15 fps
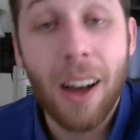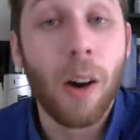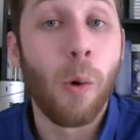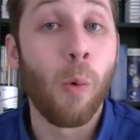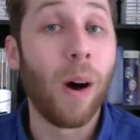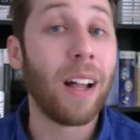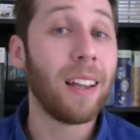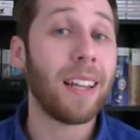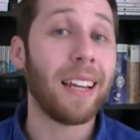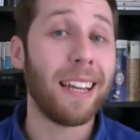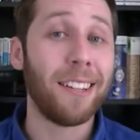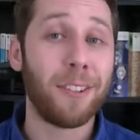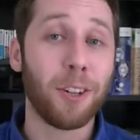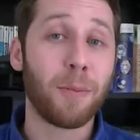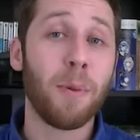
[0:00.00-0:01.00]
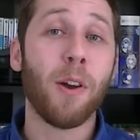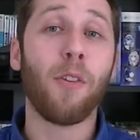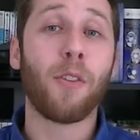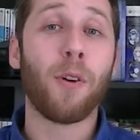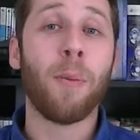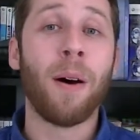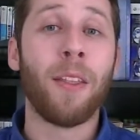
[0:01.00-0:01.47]
Well, it took me
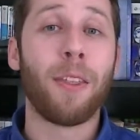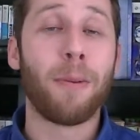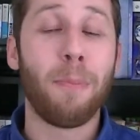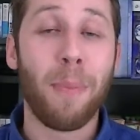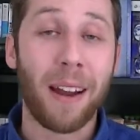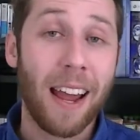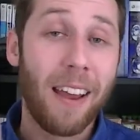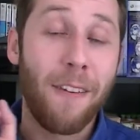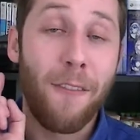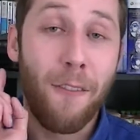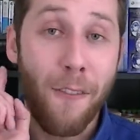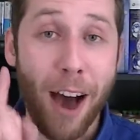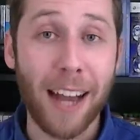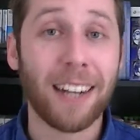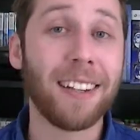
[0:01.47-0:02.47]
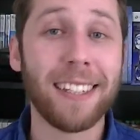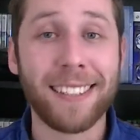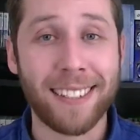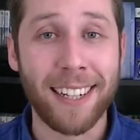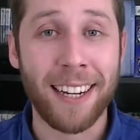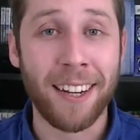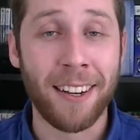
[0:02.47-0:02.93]
over a month, but I have finally
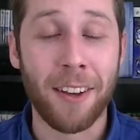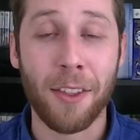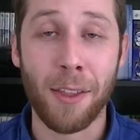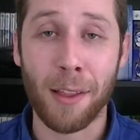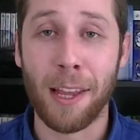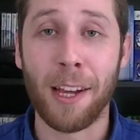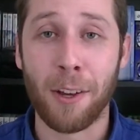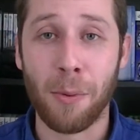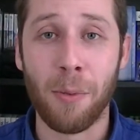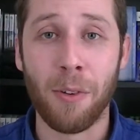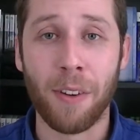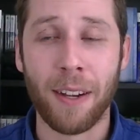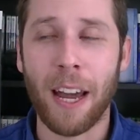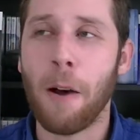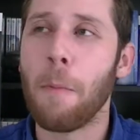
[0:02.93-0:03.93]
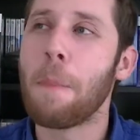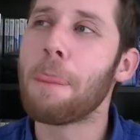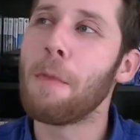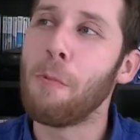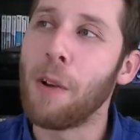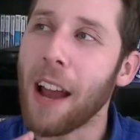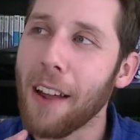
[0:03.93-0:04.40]
seen the Lego Movie. Now,
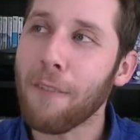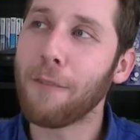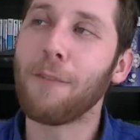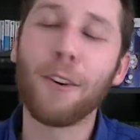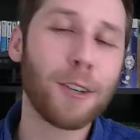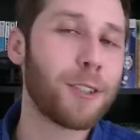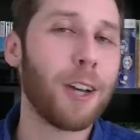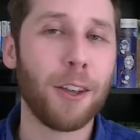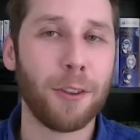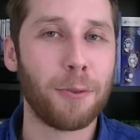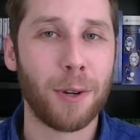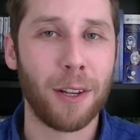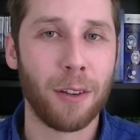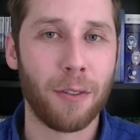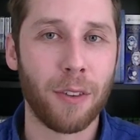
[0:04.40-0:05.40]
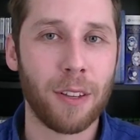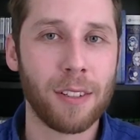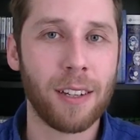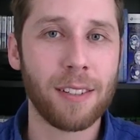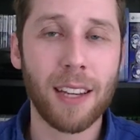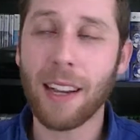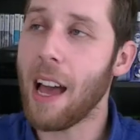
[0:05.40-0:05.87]
when I first saw the trailer for this,
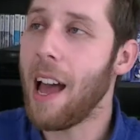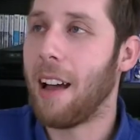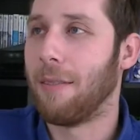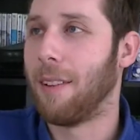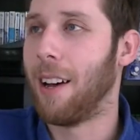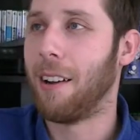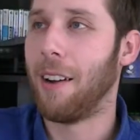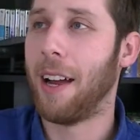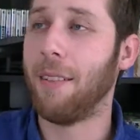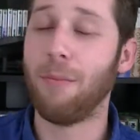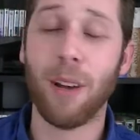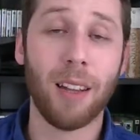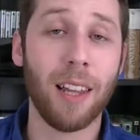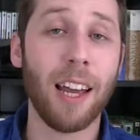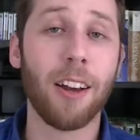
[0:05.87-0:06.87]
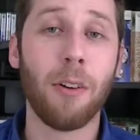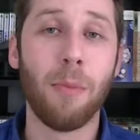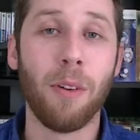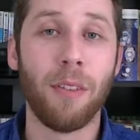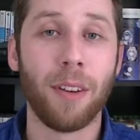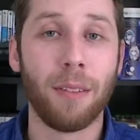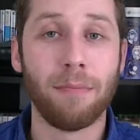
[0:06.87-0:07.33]
I was like, alright, a Lego
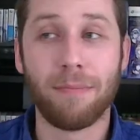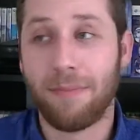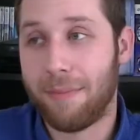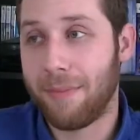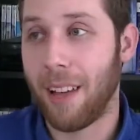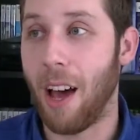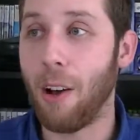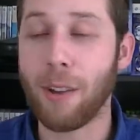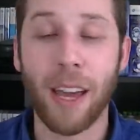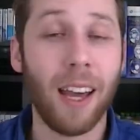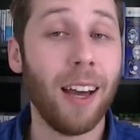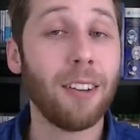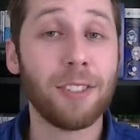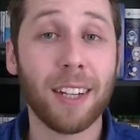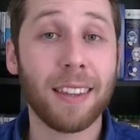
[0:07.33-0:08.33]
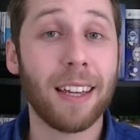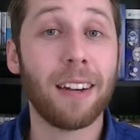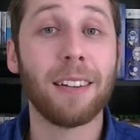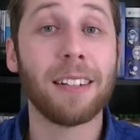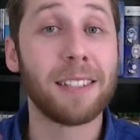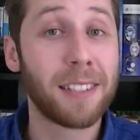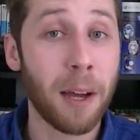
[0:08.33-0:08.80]
Movie. Okay, I'll check that
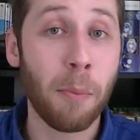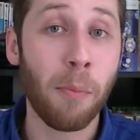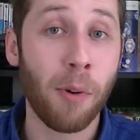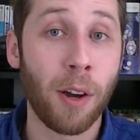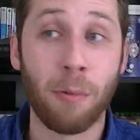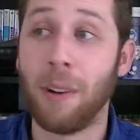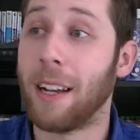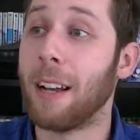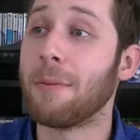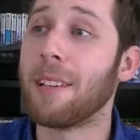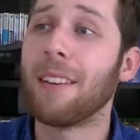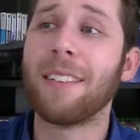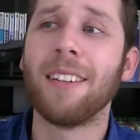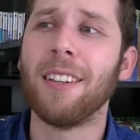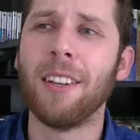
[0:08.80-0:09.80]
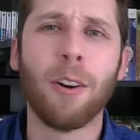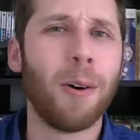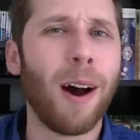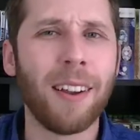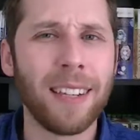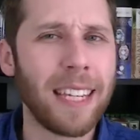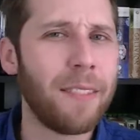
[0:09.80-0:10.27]
out at some point when it comes out,
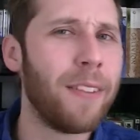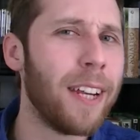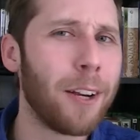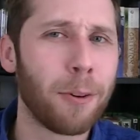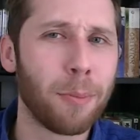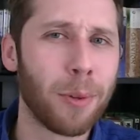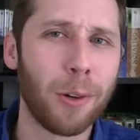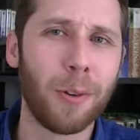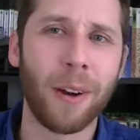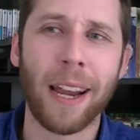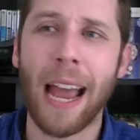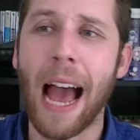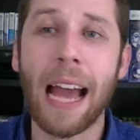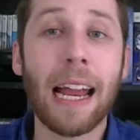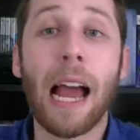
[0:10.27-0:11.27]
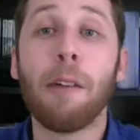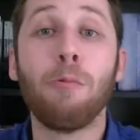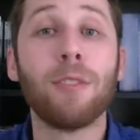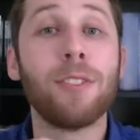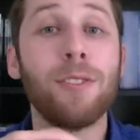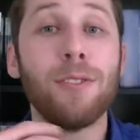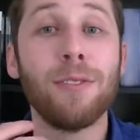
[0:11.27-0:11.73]
on DVD or Blu-ray. I
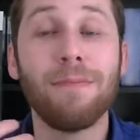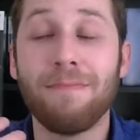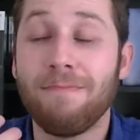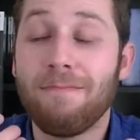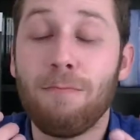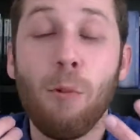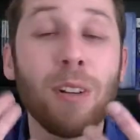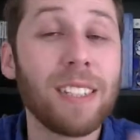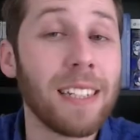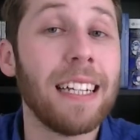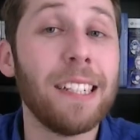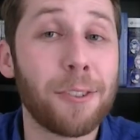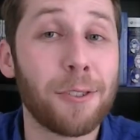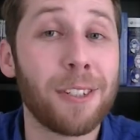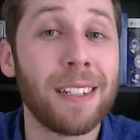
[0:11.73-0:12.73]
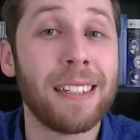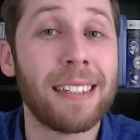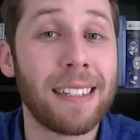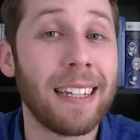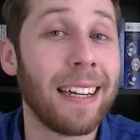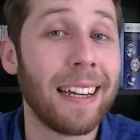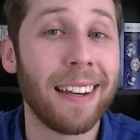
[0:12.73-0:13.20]
wasn't interested in
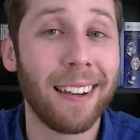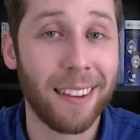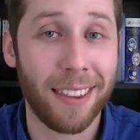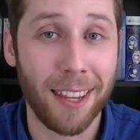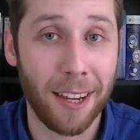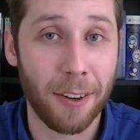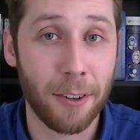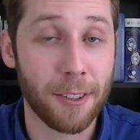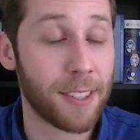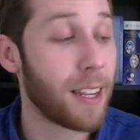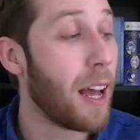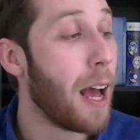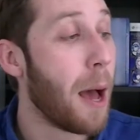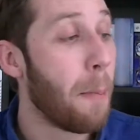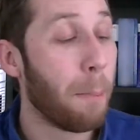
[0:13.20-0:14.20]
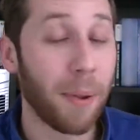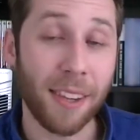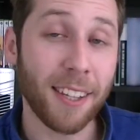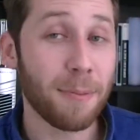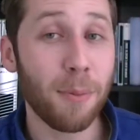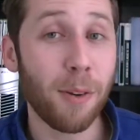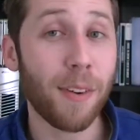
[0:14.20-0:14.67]
seeing it in theaters. But
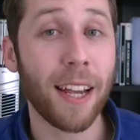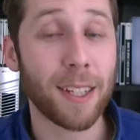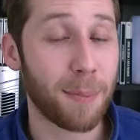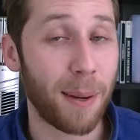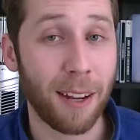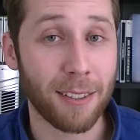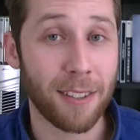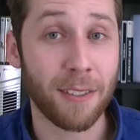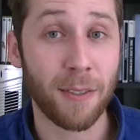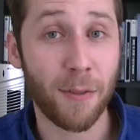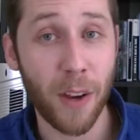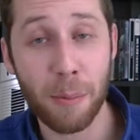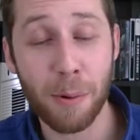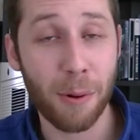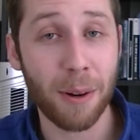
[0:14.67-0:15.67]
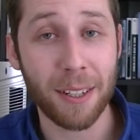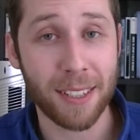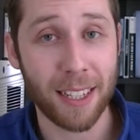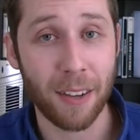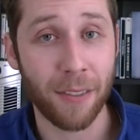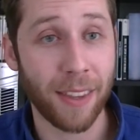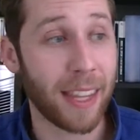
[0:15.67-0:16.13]
this movie has been out since February
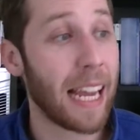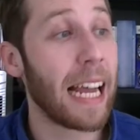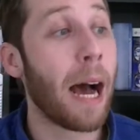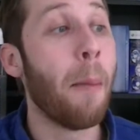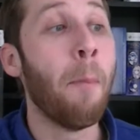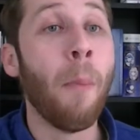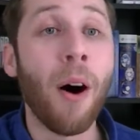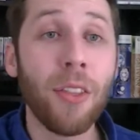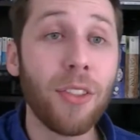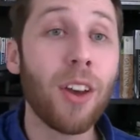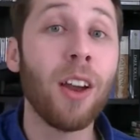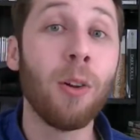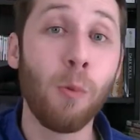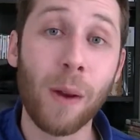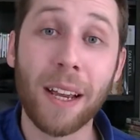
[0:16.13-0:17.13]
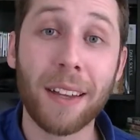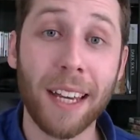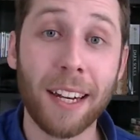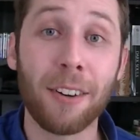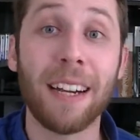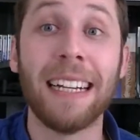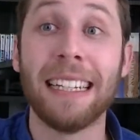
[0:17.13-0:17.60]
7th. A month and a week
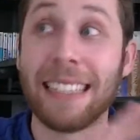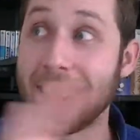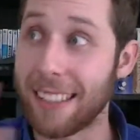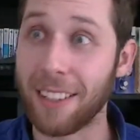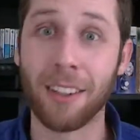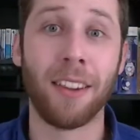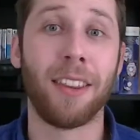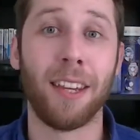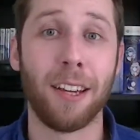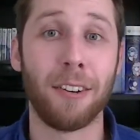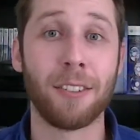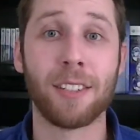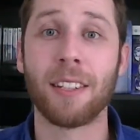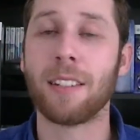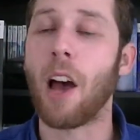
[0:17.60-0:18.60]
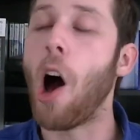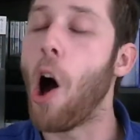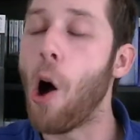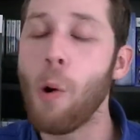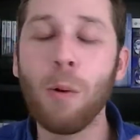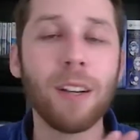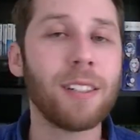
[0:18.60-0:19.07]
later, it is still in theaters. It's
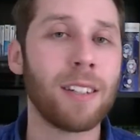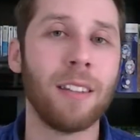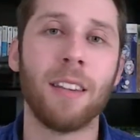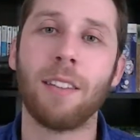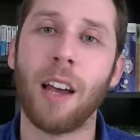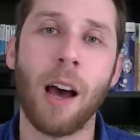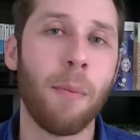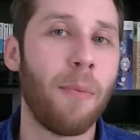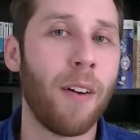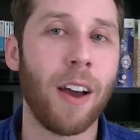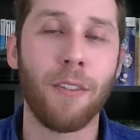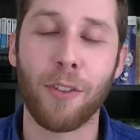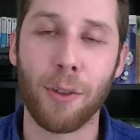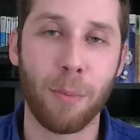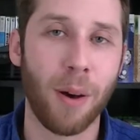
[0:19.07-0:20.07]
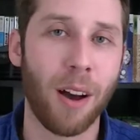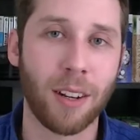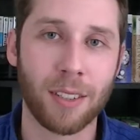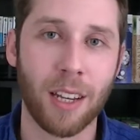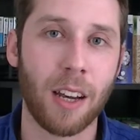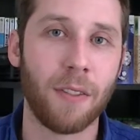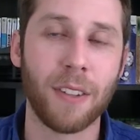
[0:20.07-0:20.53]
always in the top 5 for the
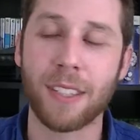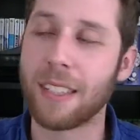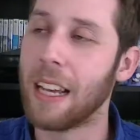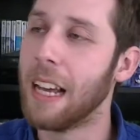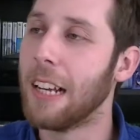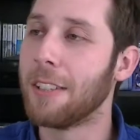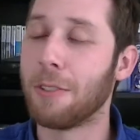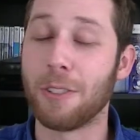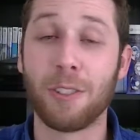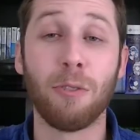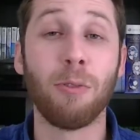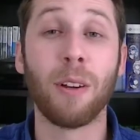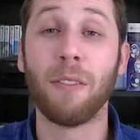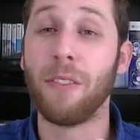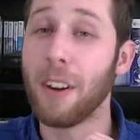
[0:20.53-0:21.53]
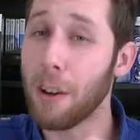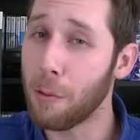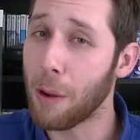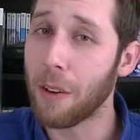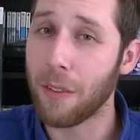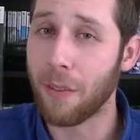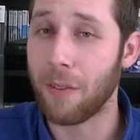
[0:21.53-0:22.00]
box office, so it's doing very
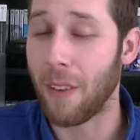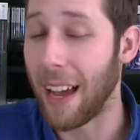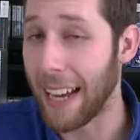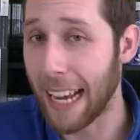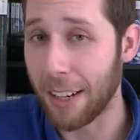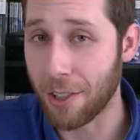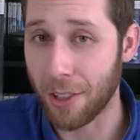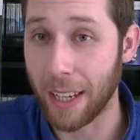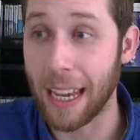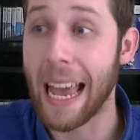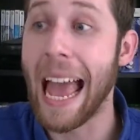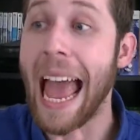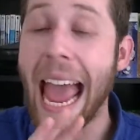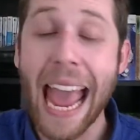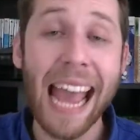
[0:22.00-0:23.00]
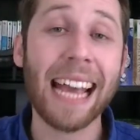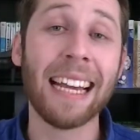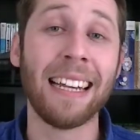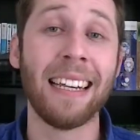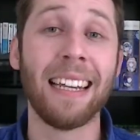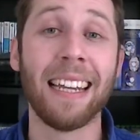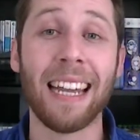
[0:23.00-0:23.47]
well financially,
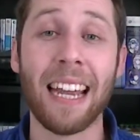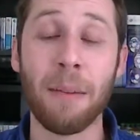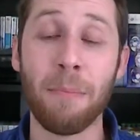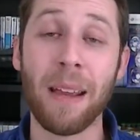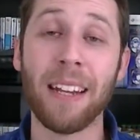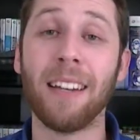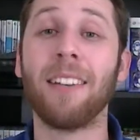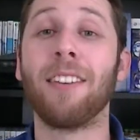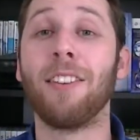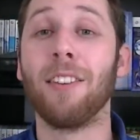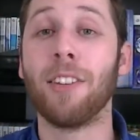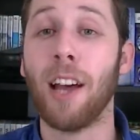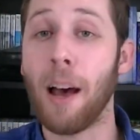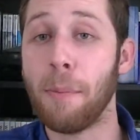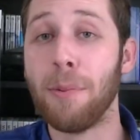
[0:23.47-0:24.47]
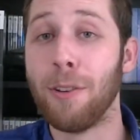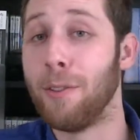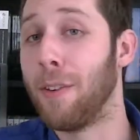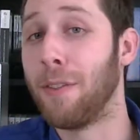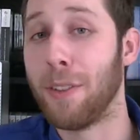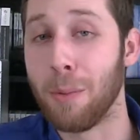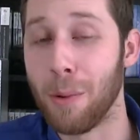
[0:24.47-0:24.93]
and it made it to the top
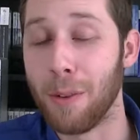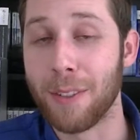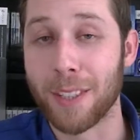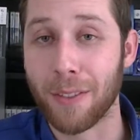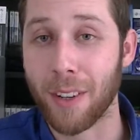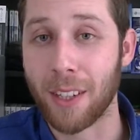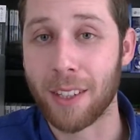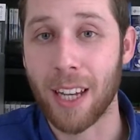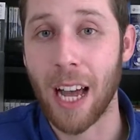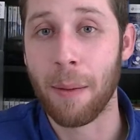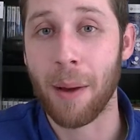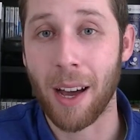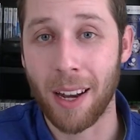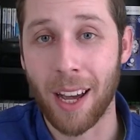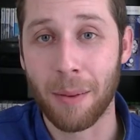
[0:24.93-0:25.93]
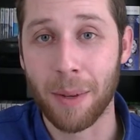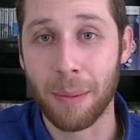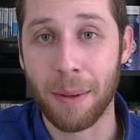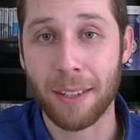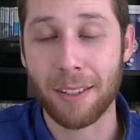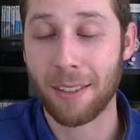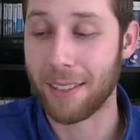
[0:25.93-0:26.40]
250 movies of all time on
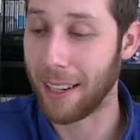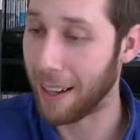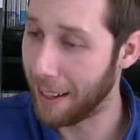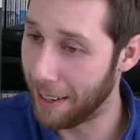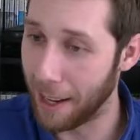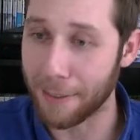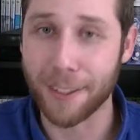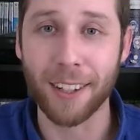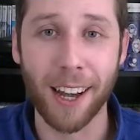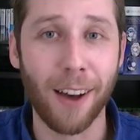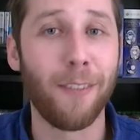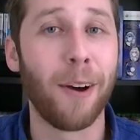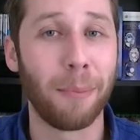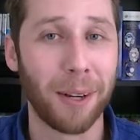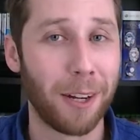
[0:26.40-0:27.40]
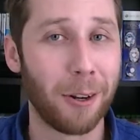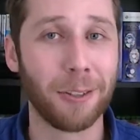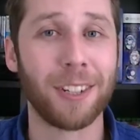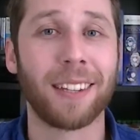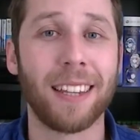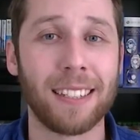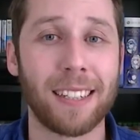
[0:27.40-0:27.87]
IMDb. So I was like, enough's enough, I'm gonna go
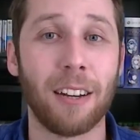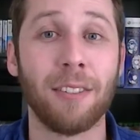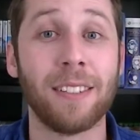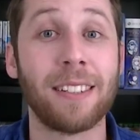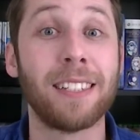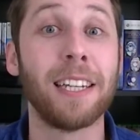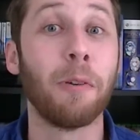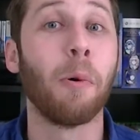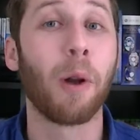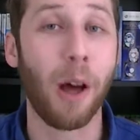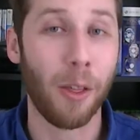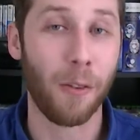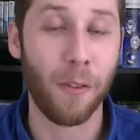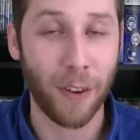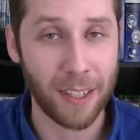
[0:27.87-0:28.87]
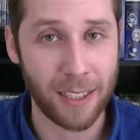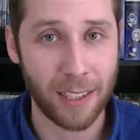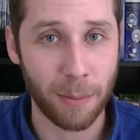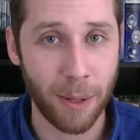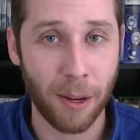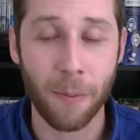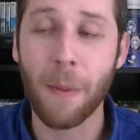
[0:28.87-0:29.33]
check this out and see what all the fuss is
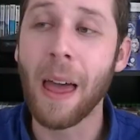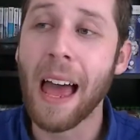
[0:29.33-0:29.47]
about.